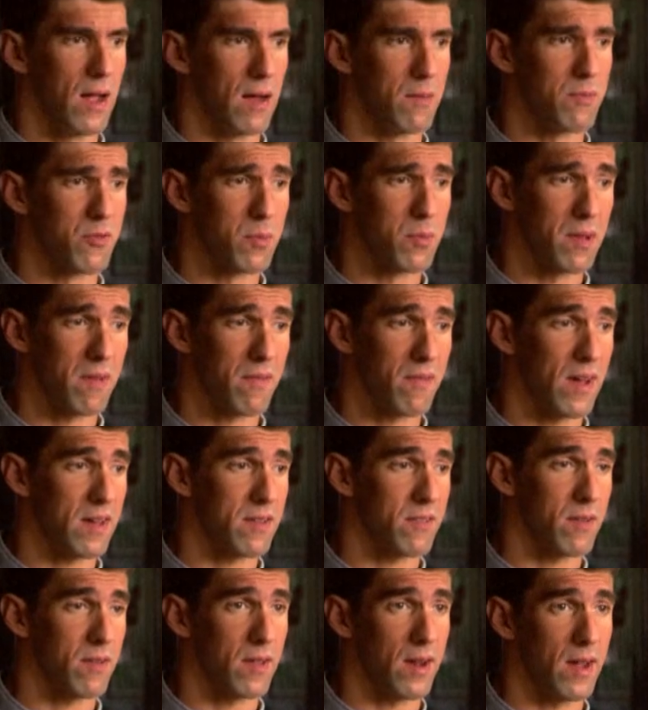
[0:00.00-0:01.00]
I'm swimming
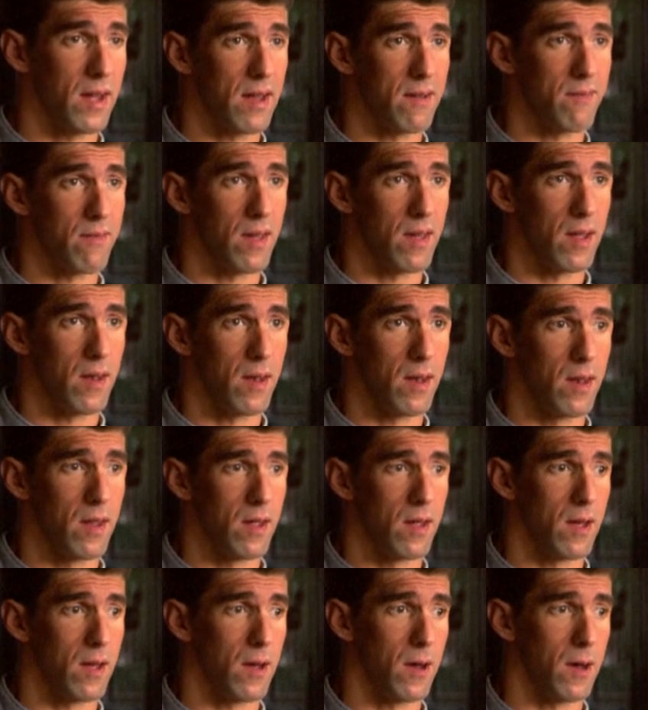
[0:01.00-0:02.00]
faster than I have then,
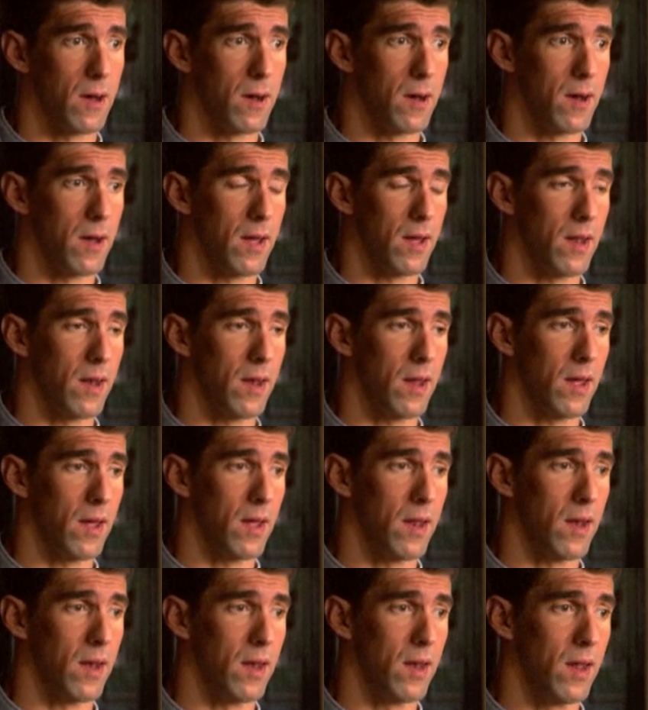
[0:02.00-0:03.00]
uh, and
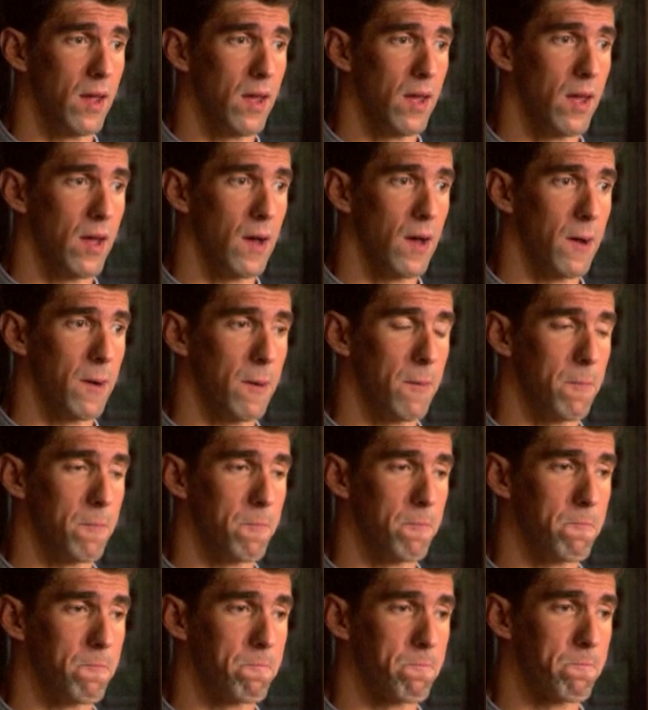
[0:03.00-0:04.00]
and
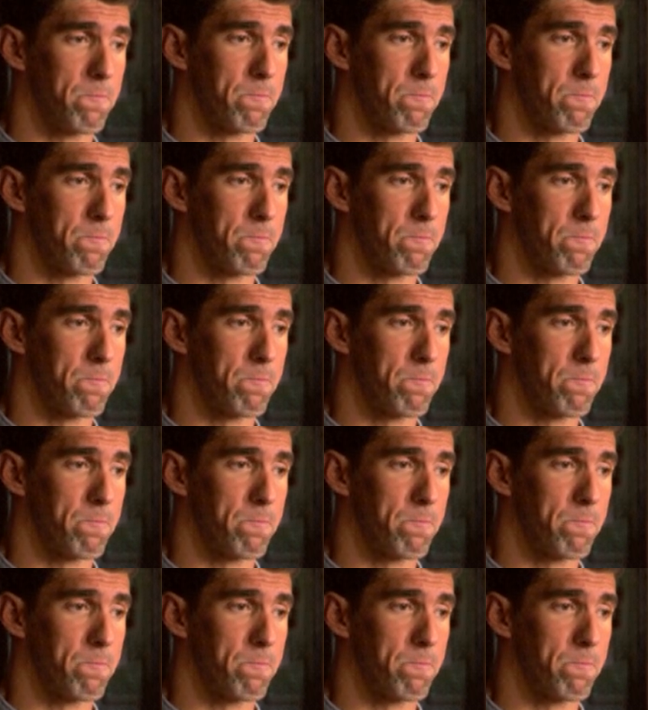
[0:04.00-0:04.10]
um,